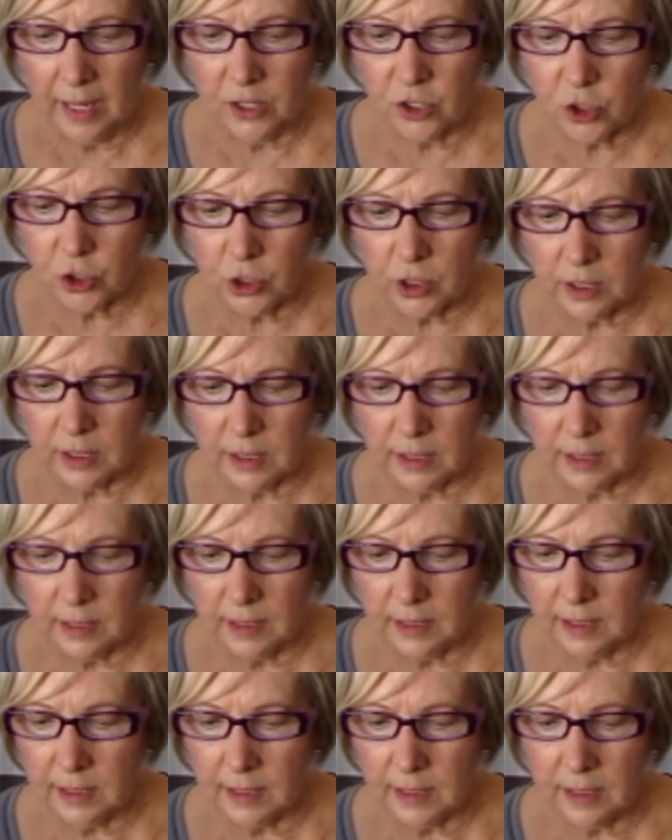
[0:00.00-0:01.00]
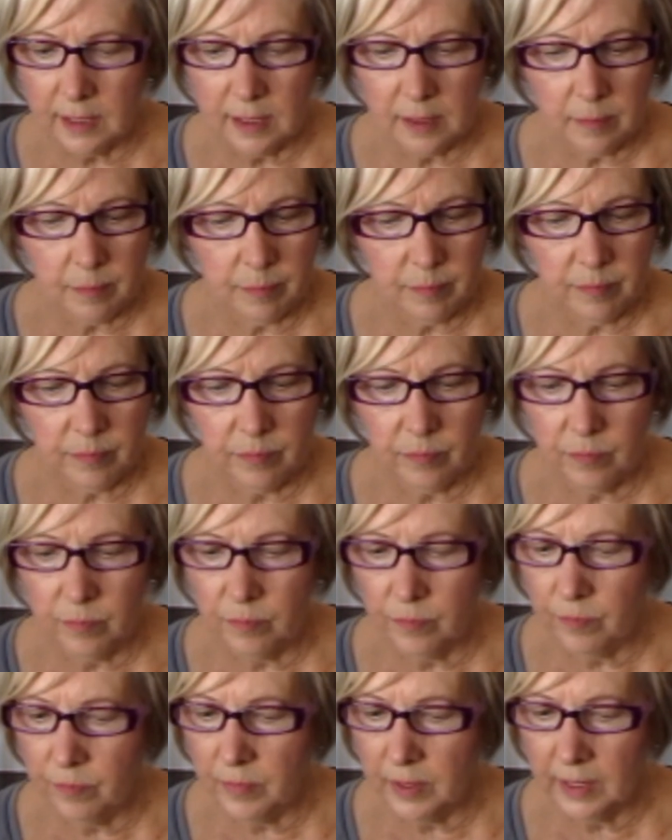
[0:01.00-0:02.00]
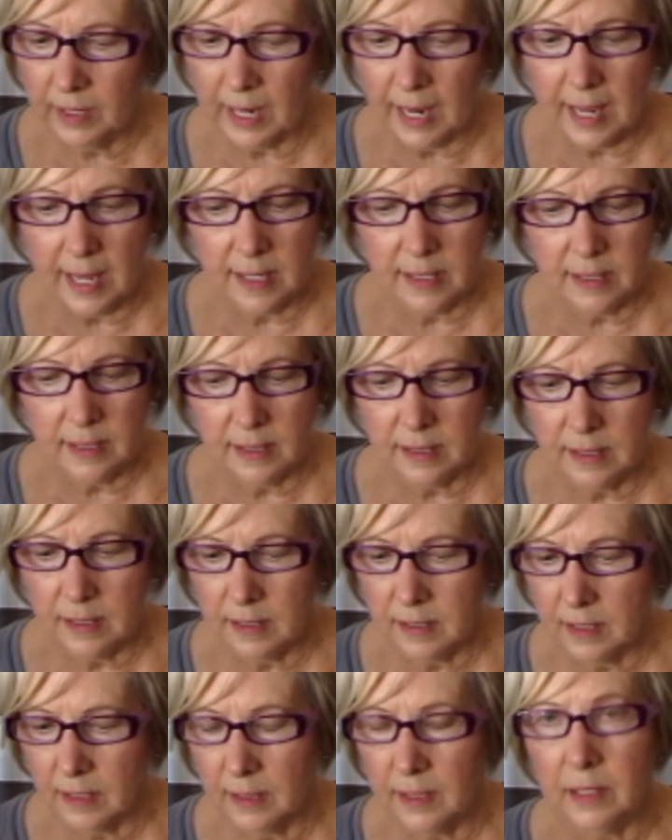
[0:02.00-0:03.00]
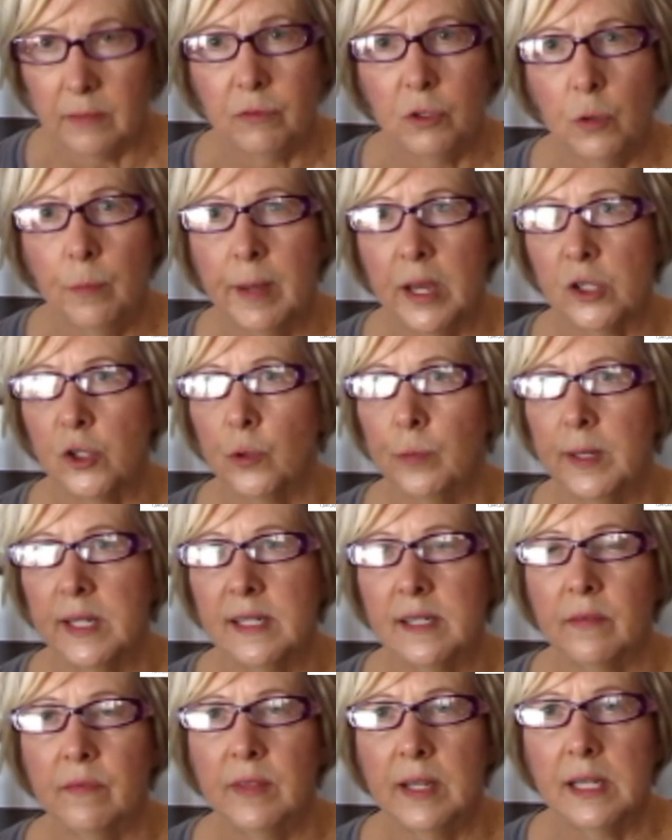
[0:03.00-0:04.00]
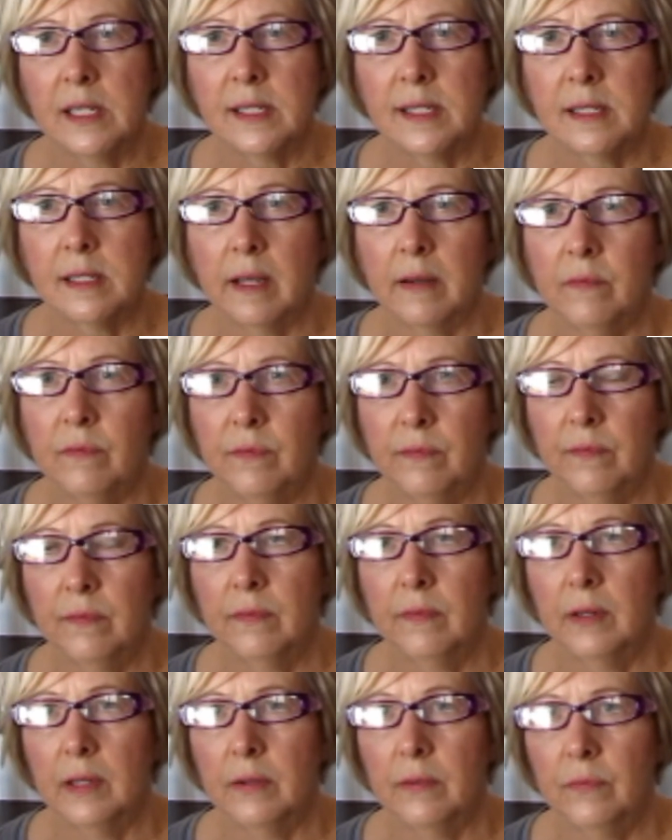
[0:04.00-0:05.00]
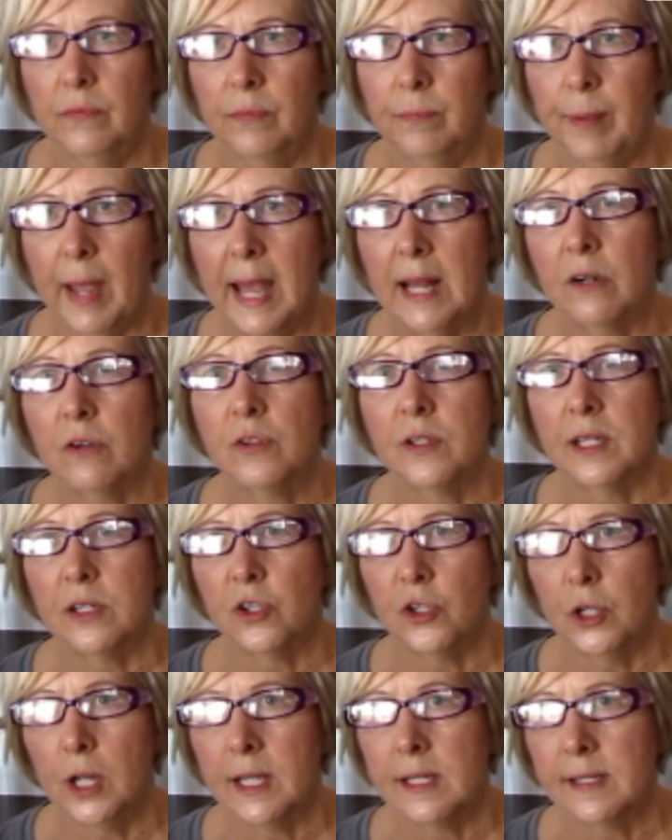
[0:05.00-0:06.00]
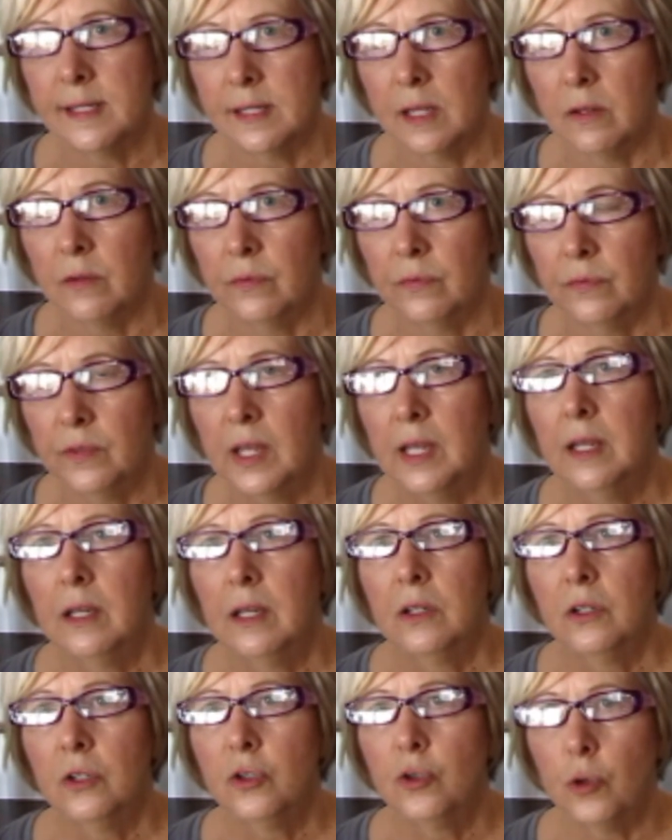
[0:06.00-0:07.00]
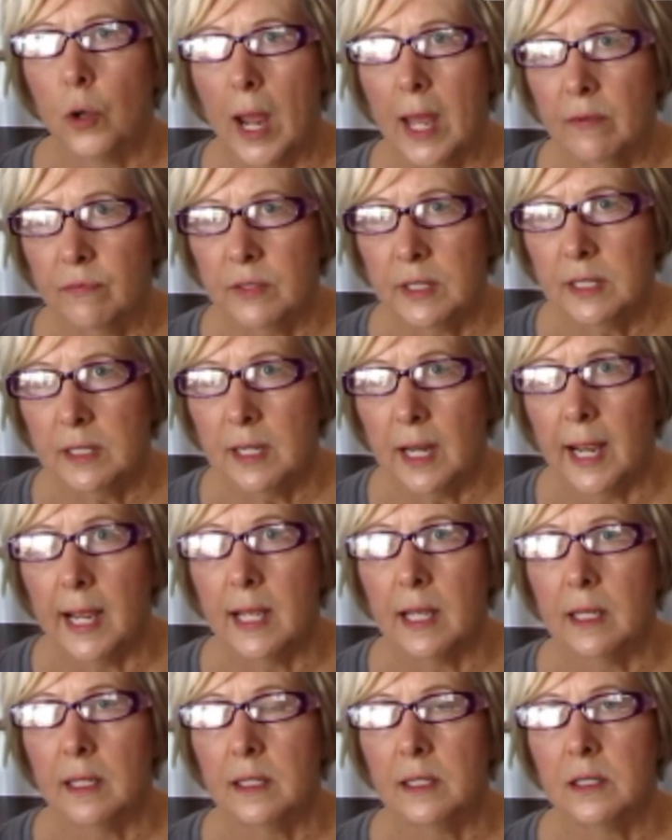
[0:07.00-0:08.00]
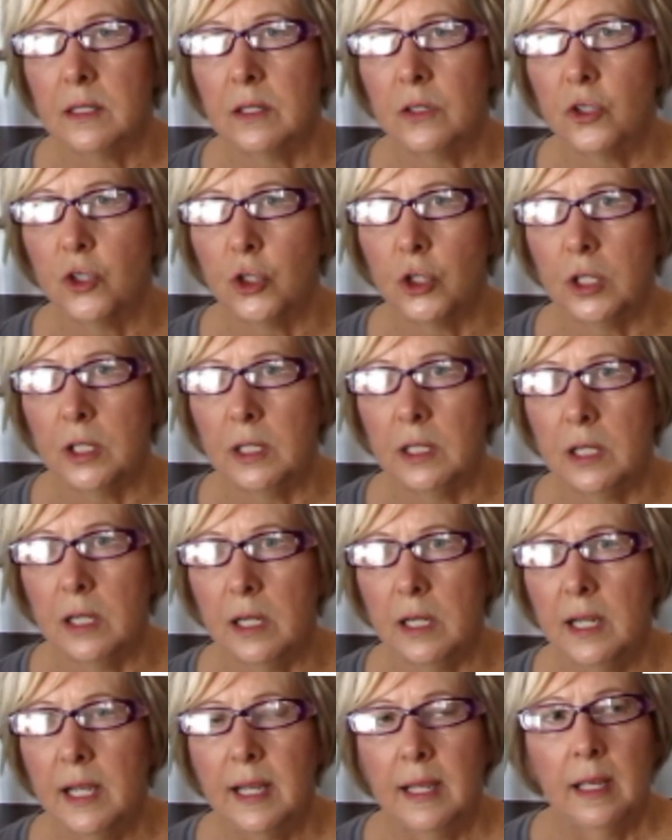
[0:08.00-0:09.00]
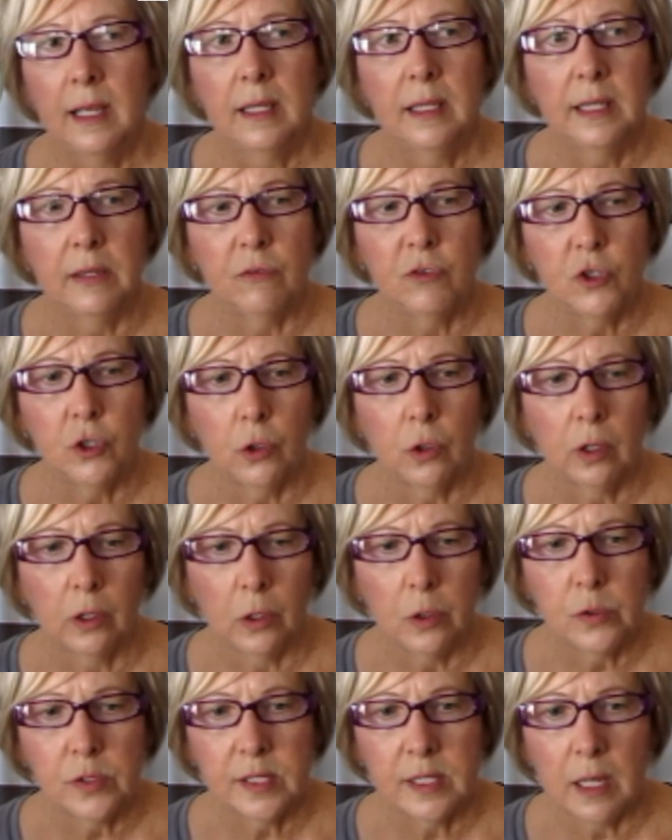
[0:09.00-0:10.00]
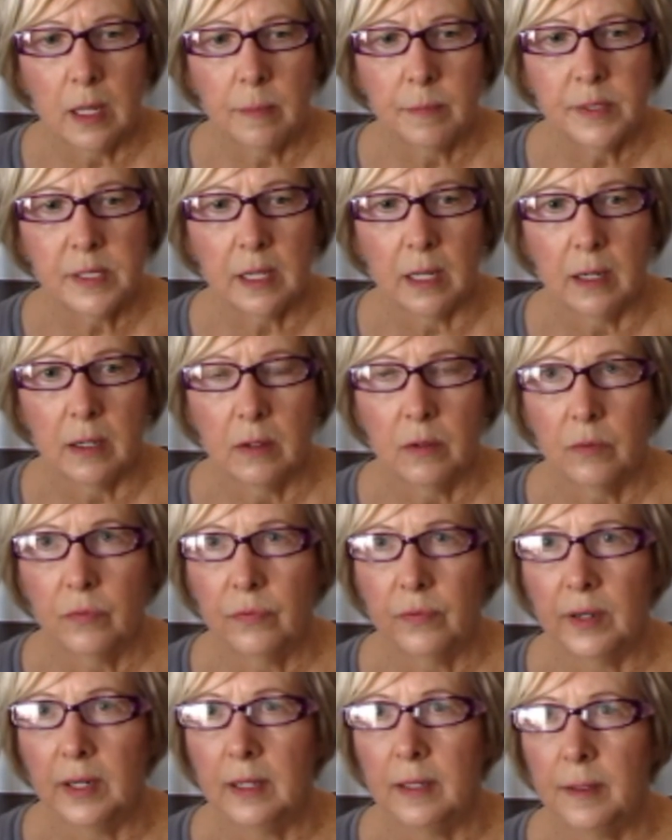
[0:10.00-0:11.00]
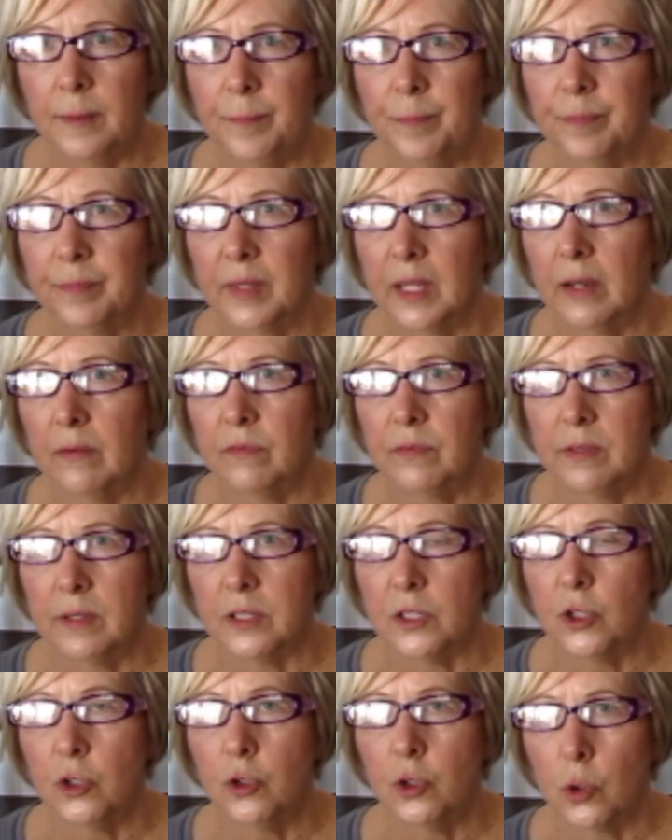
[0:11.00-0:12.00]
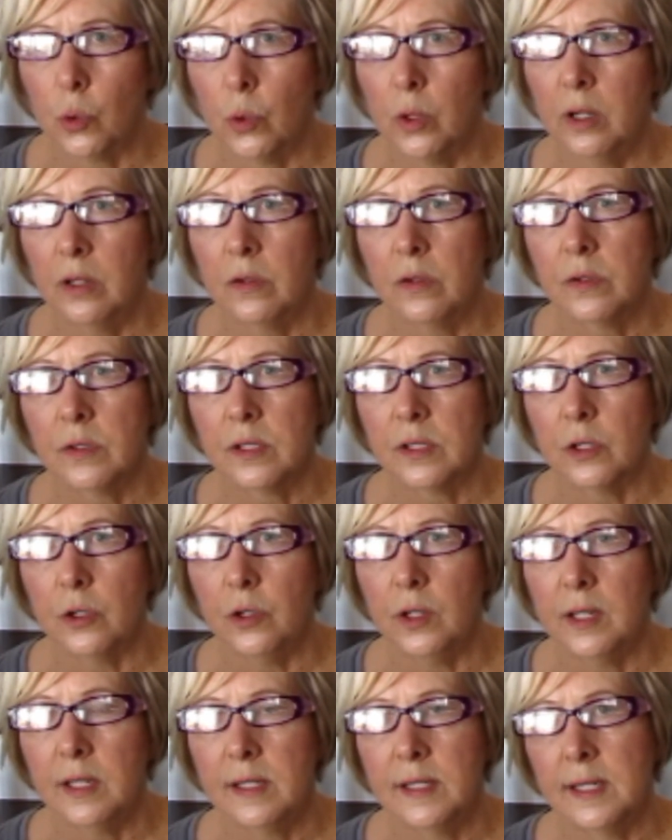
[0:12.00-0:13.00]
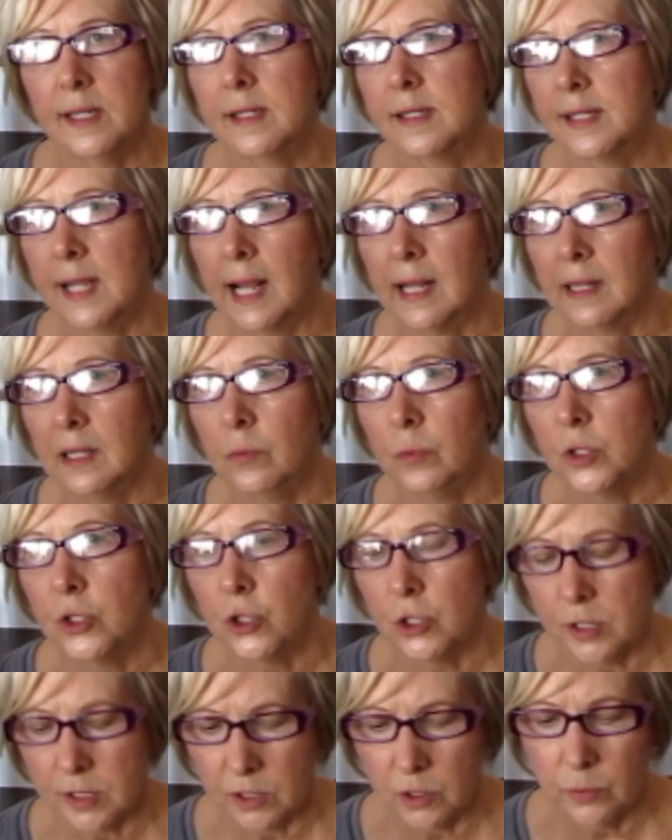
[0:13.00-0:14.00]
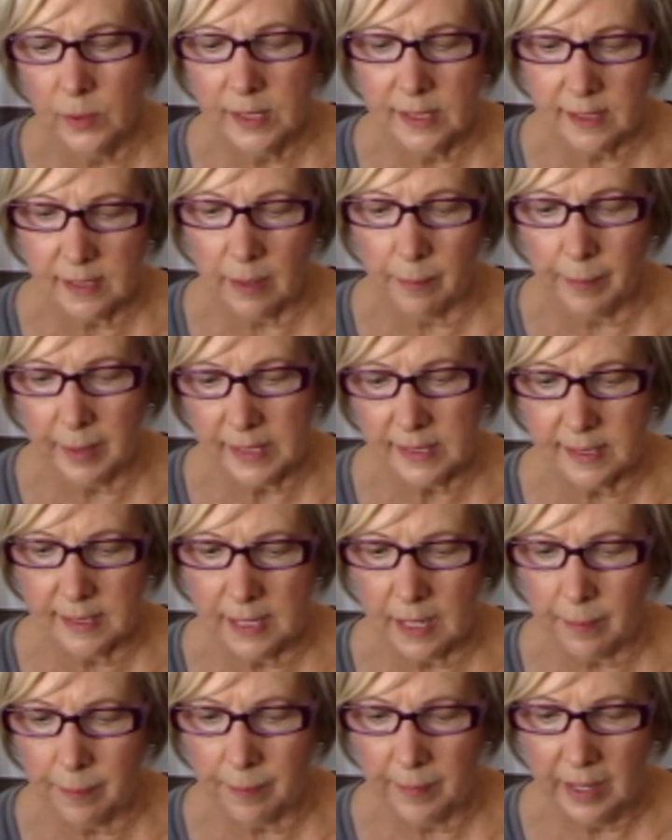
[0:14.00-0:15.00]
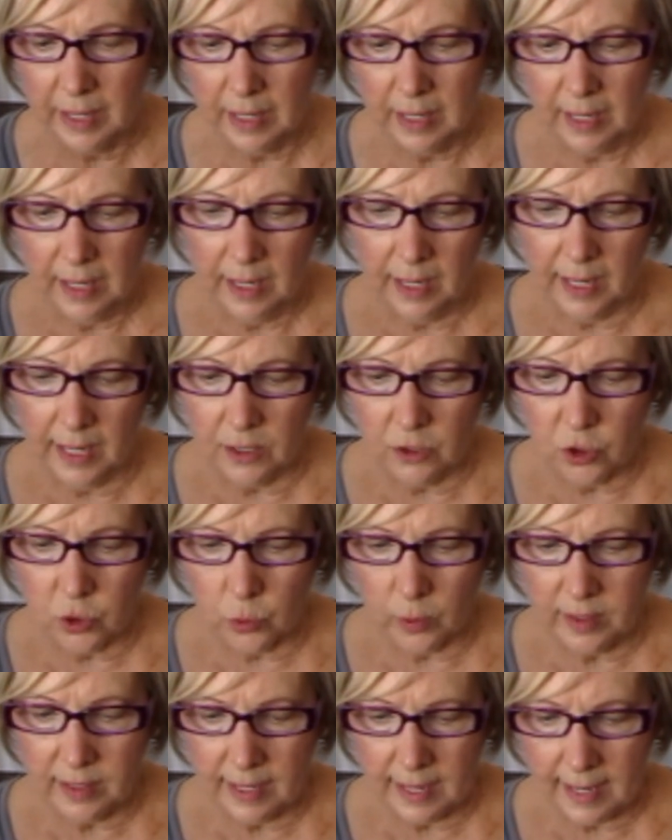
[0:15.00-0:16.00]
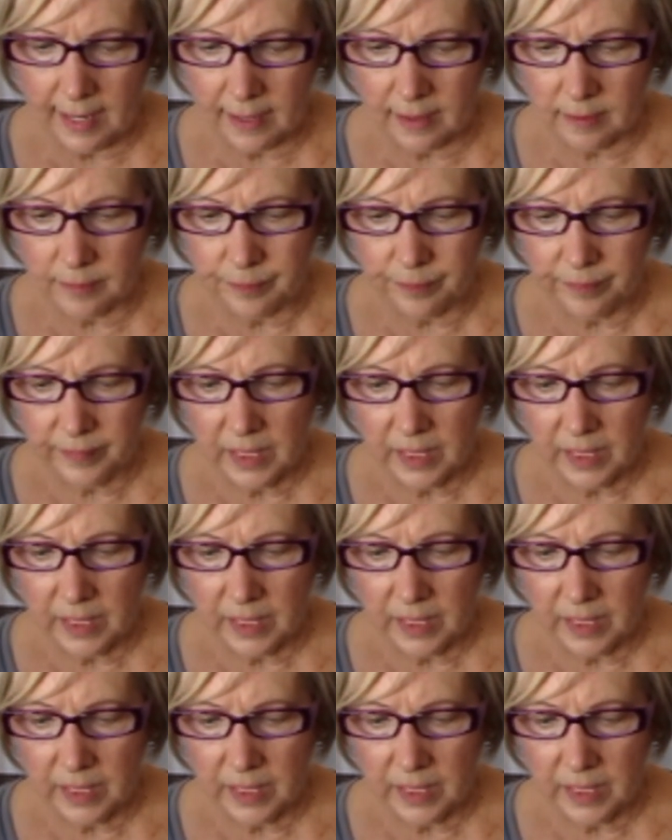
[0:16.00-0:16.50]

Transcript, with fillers: She can give you measurements of things of, of patterns that she has self drafted, and she gives you close-ups of um, of the tutorials so you can see exactly what she's doing step by step. I enjoy that.